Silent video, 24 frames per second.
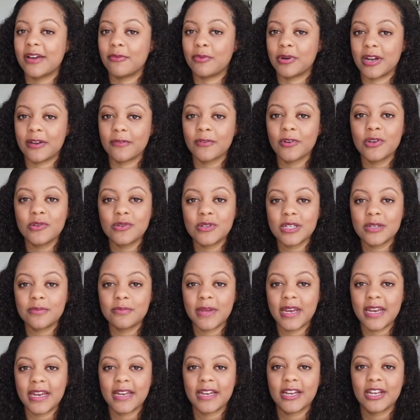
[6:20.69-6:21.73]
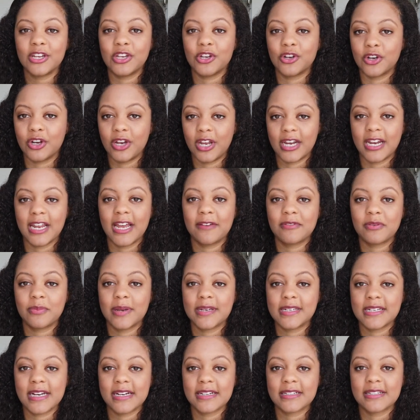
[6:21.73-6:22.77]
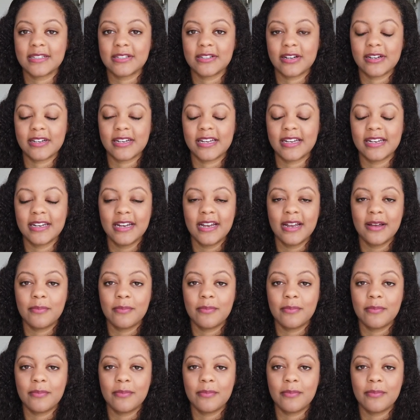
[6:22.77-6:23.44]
whatever you did make, you're going to have to pay taxes on it.